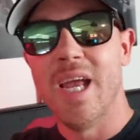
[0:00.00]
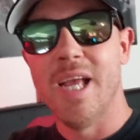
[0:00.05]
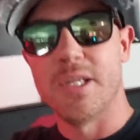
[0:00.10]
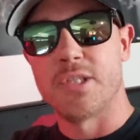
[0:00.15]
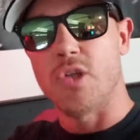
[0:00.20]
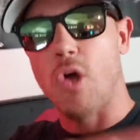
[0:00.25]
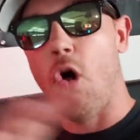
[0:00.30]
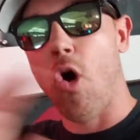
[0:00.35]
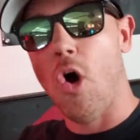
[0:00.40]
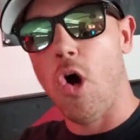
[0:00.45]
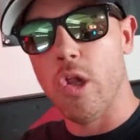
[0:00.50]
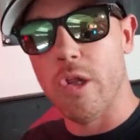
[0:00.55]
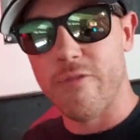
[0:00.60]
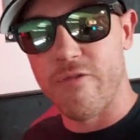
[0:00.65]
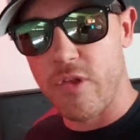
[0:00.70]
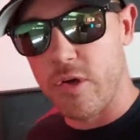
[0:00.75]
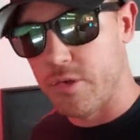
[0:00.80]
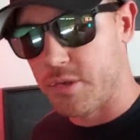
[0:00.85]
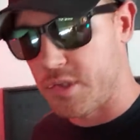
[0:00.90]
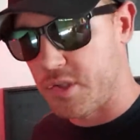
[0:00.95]
It's all
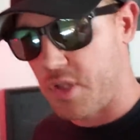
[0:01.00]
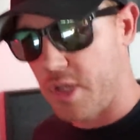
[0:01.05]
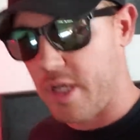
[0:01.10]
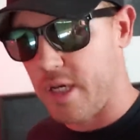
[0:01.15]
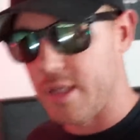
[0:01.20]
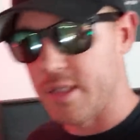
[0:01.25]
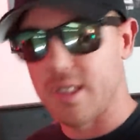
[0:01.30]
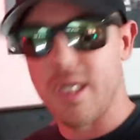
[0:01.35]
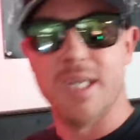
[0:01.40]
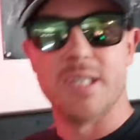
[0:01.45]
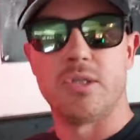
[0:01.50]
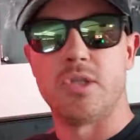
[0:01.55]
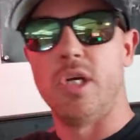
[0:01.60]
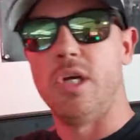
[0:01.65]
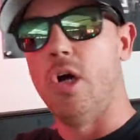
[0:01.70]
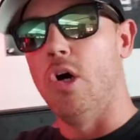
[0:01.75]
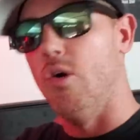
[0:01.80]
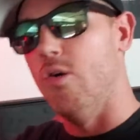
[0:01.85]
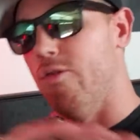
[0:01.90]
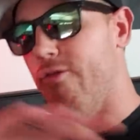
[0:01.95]
of those things. It's
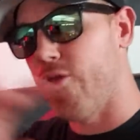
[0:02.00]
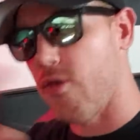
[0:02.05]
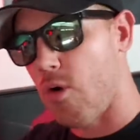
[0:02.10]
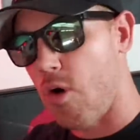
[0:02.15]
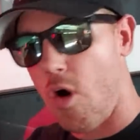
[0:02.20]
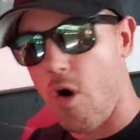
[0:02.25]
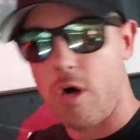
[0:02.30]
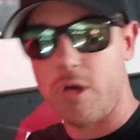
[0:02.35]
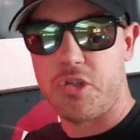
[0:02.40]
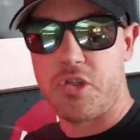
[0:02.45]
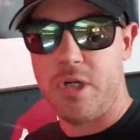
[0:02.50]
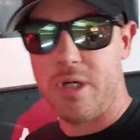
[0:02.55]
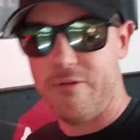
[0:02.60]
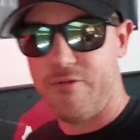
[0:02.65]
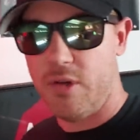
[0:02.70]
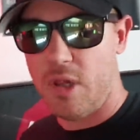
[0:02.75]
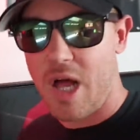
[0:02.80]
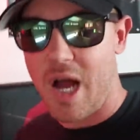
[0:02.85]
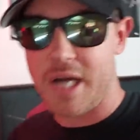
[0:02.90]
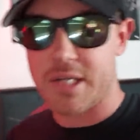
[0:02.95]
the overarching
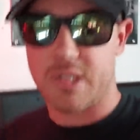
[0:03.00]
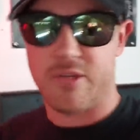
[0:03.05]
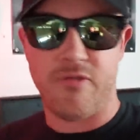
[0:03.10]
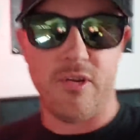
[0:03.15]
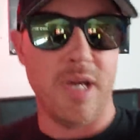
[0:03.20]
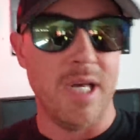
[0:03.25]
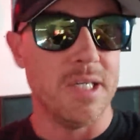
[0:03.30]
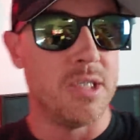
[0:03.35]
philosophy.